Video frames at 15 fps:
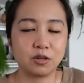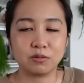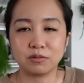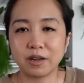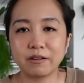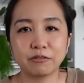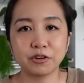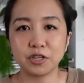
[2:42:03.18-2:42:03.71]
know,
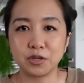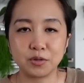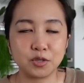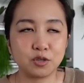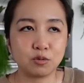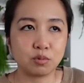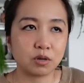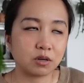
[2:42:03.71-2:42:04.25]
every
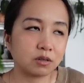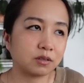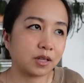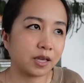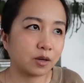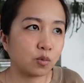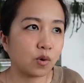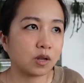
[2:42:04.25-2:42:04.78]
YouTuber
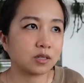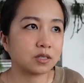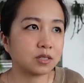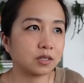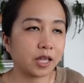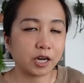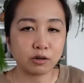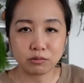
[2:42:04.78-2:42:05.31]
like wants
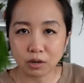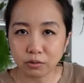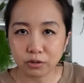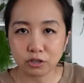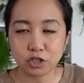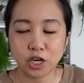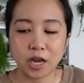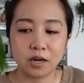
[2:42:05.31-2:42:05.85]
to like grow
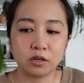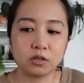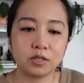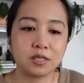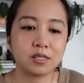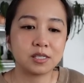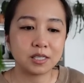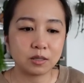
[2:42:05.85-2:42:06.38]
their channel
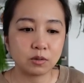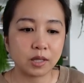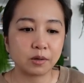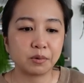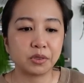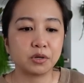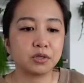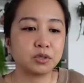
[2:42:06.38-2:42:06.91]
and see like
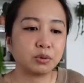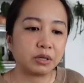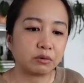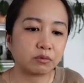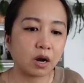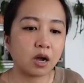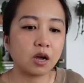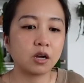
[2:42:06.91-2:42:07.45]
what they're doing
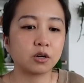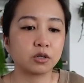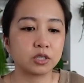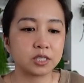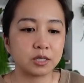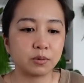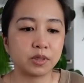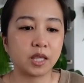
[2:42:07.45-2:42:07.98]
wrong or
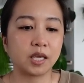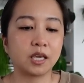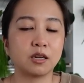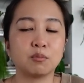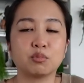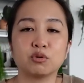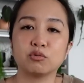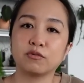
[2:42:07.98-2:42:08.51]
see what they can
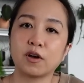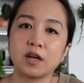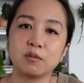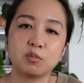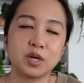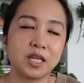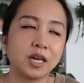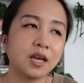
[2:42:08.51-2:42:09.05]
improve on.
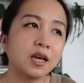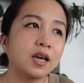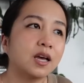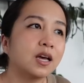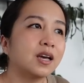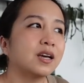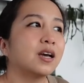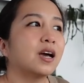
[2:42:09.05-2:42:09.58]
But
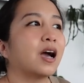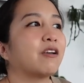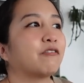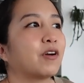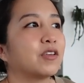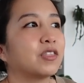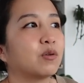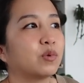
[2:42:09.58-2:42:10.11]
I
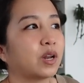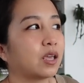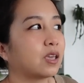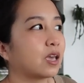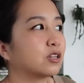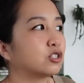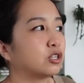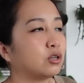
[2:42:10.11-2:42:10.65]
find that when I
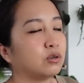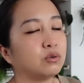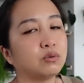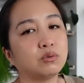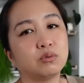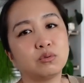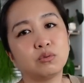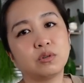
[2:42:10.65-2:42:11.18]
get
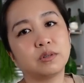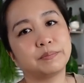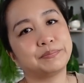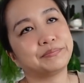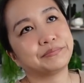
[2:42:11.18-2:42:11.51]
too